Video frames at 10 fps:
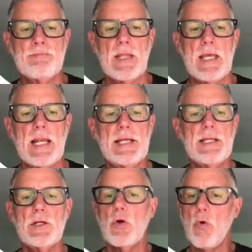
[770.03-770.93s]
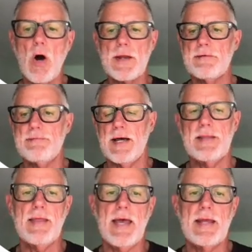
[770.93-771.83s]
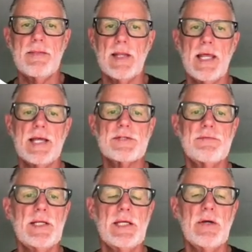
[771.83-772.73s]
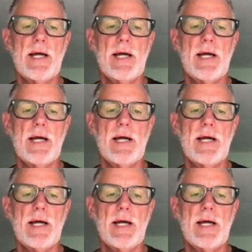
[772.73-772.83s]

And I didn't quantify that in the last video.